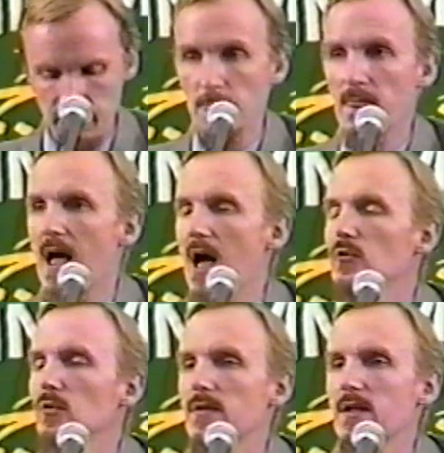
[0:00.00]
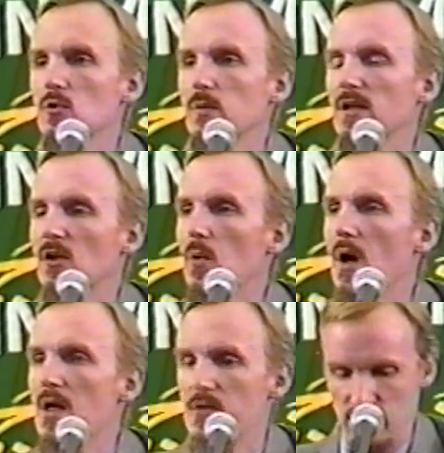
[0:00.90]
How then do we
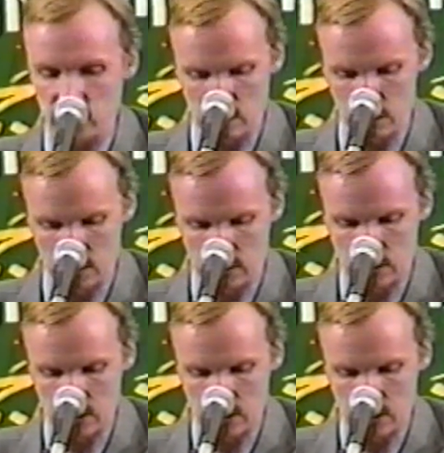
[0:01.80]
acquire this stimulant,